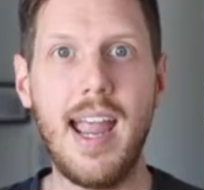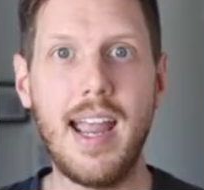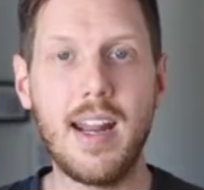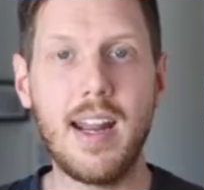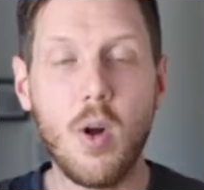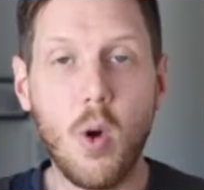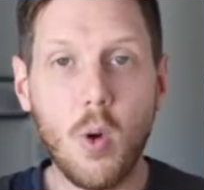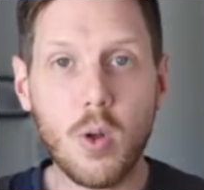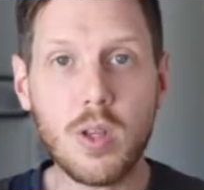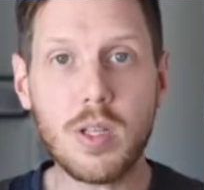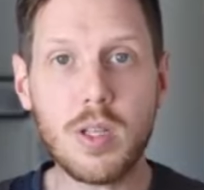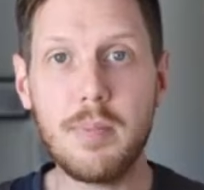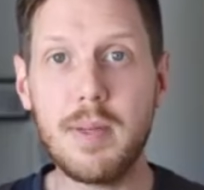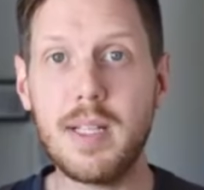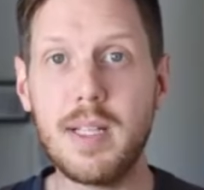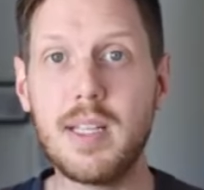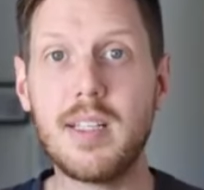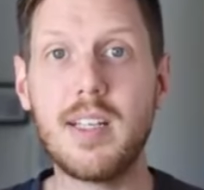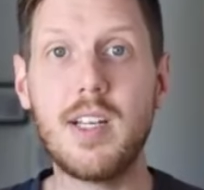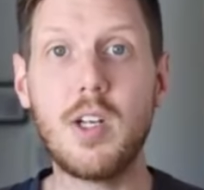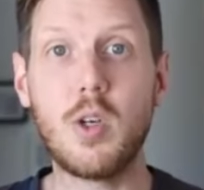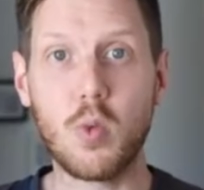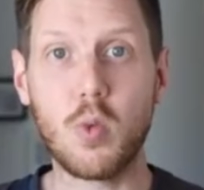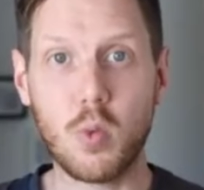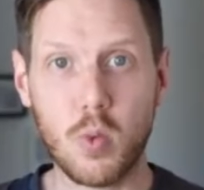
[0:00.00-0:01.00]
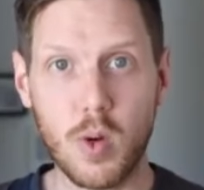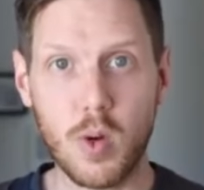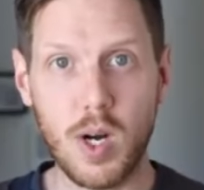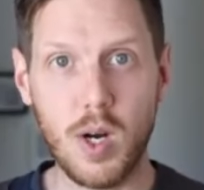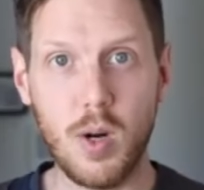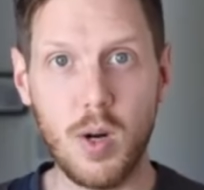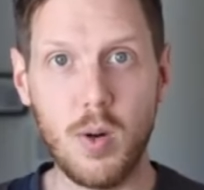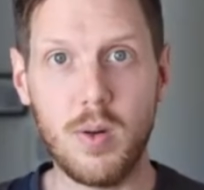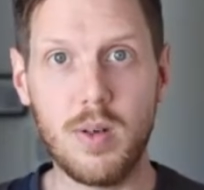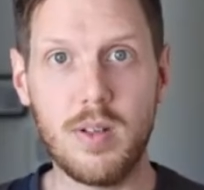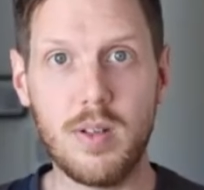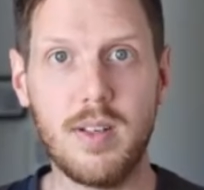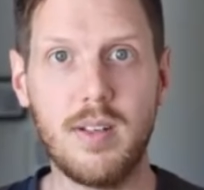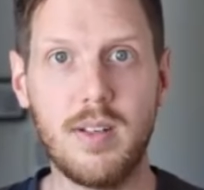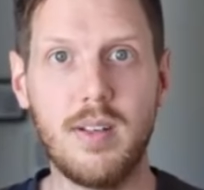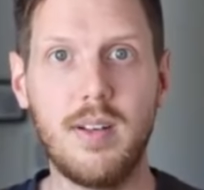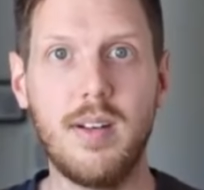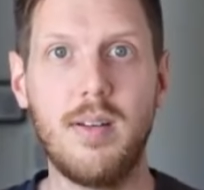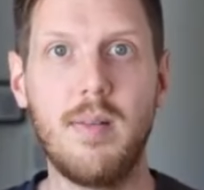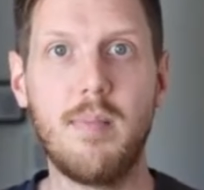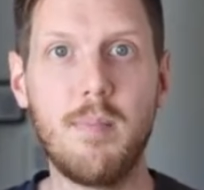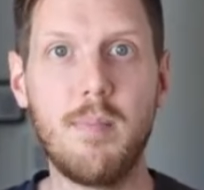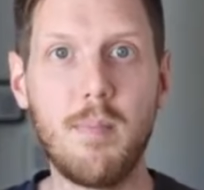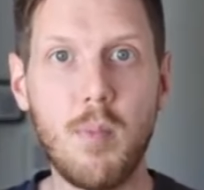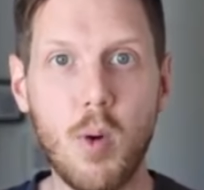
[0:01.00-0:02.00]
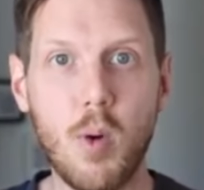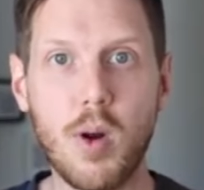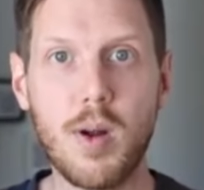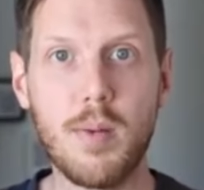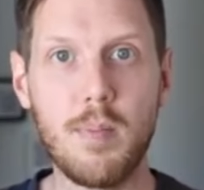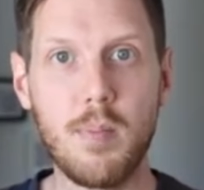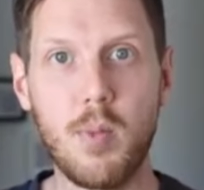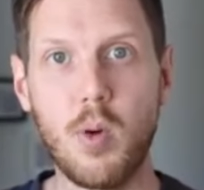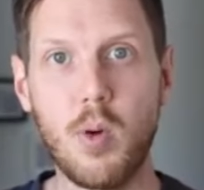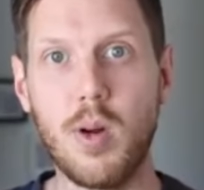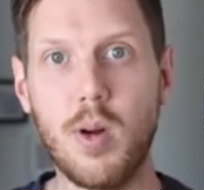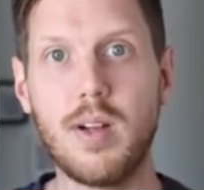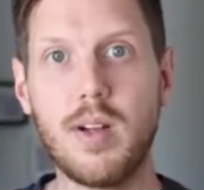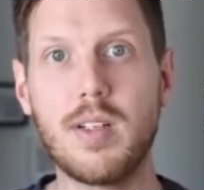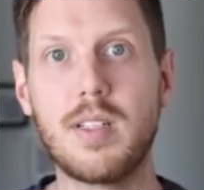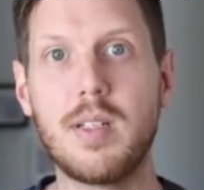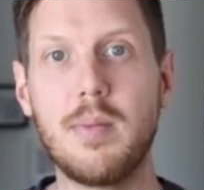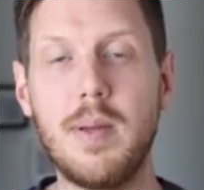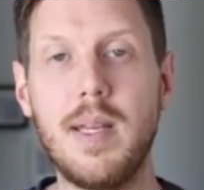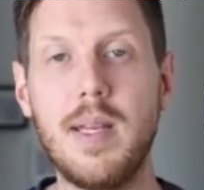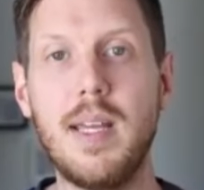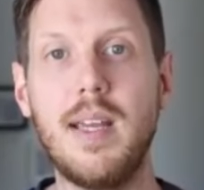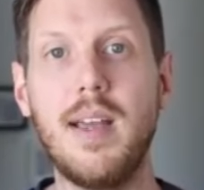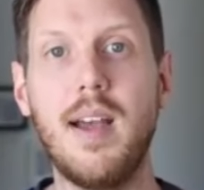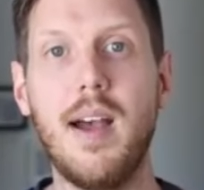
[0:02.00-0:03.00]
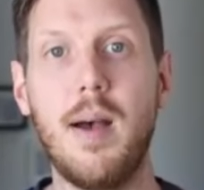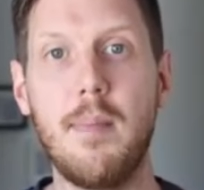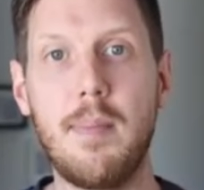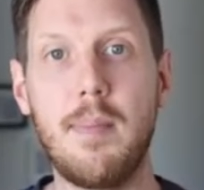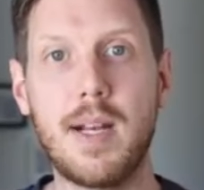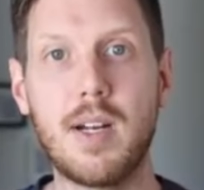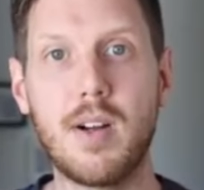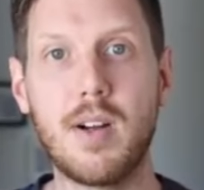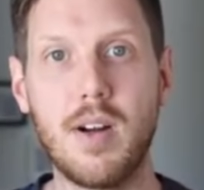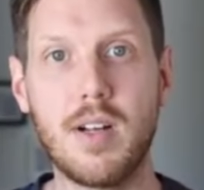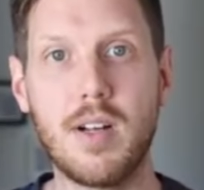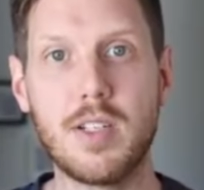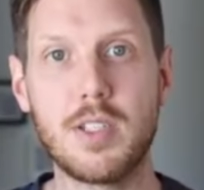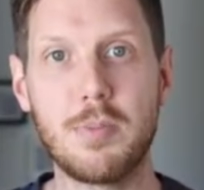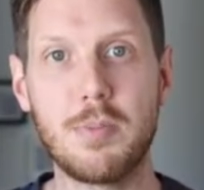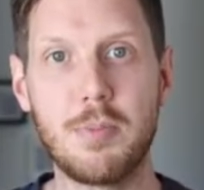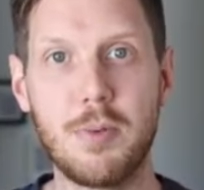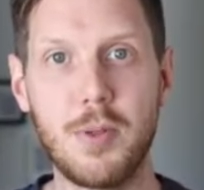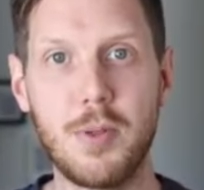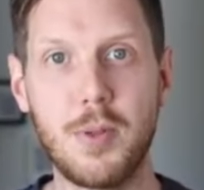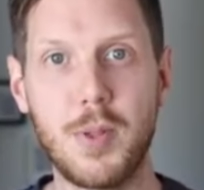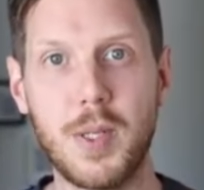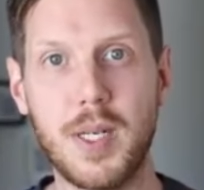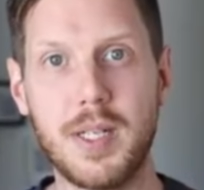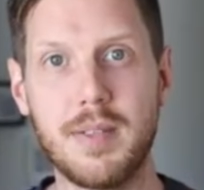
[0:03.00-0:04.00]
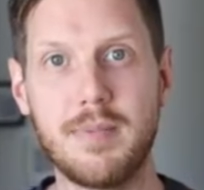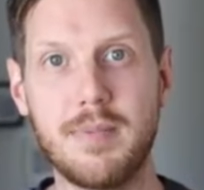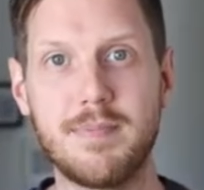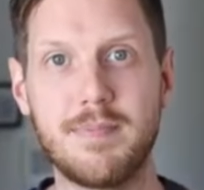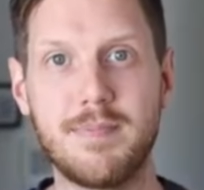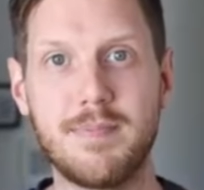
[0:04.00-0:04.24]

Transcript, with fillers: and ultimately grow more and more to be a better entrepreneur.